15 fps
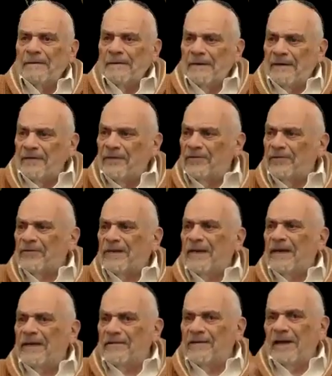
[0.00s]

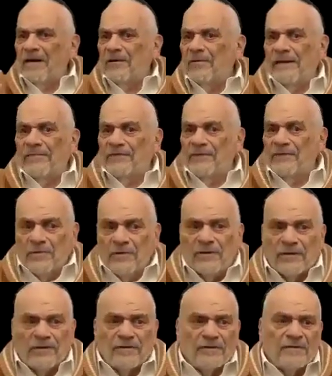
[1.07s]
understand how heaven
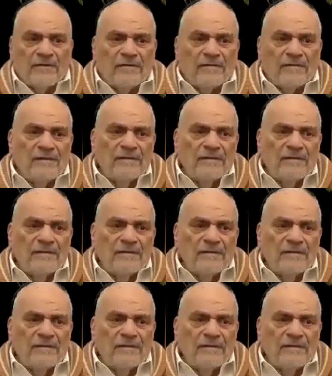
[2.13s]
works,